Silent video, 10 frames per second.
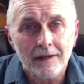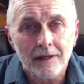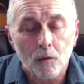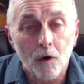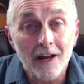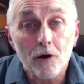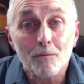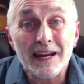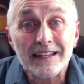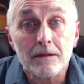Why not
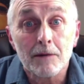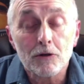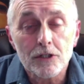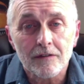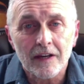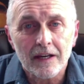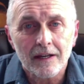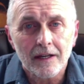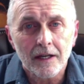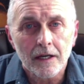make the most of it?
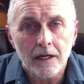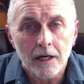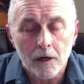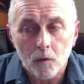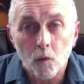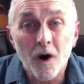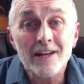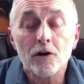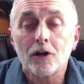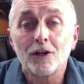Why
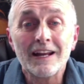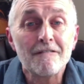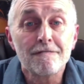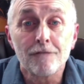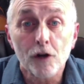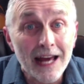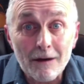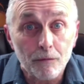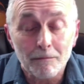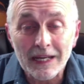not live full out
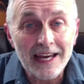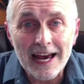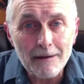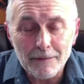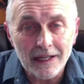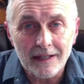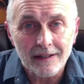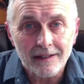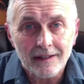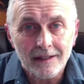and be happy?
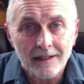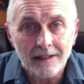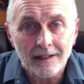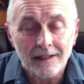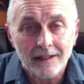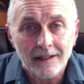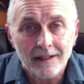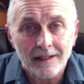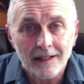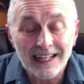
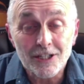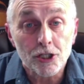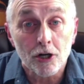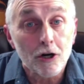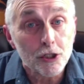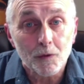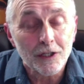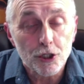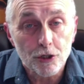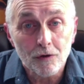It starts with a
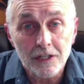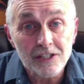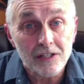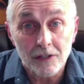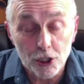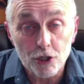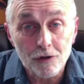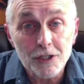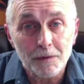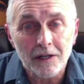choice. The
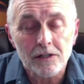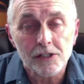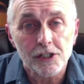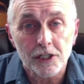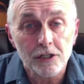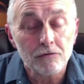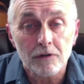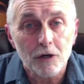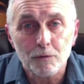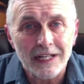choice belongs to you,
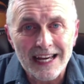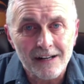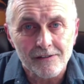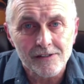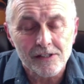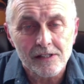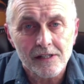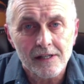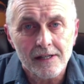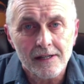nobody else.
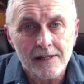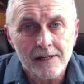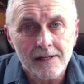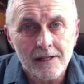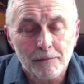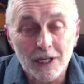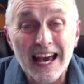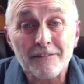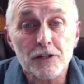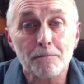But you
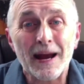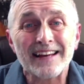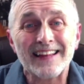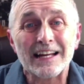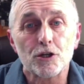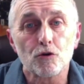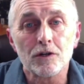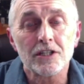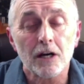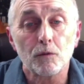have to back that
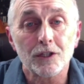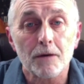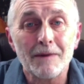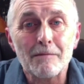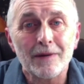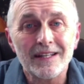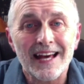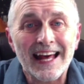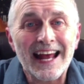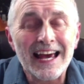choice up with commitment
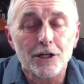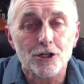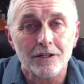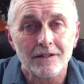and action.